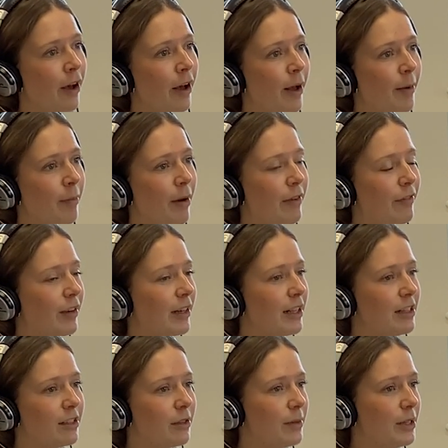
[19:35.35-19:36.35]
I find
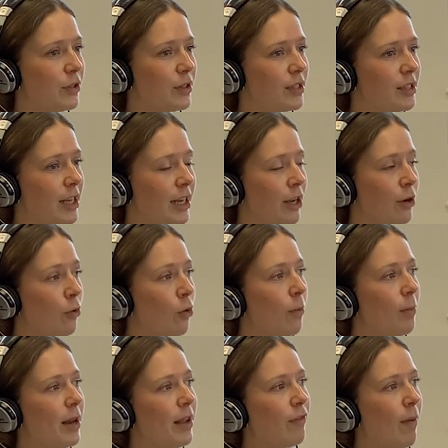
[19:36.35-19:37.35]
that so interesting. And
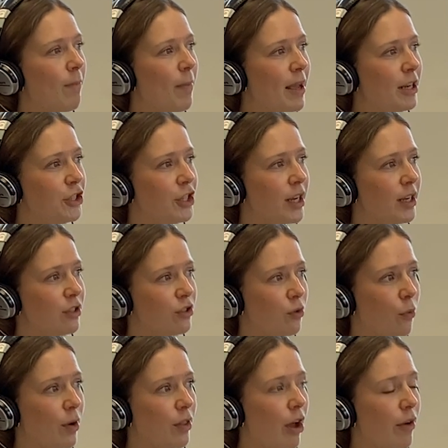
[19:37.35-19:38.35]
normally if I'm pitching a
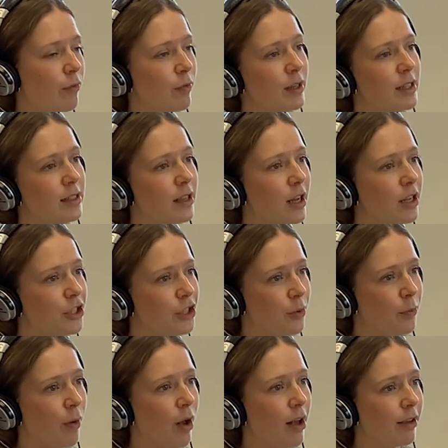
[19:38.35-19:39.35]
story that I've researched
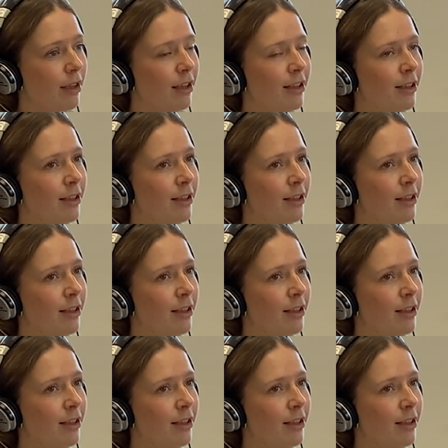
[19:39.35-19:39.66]
at work,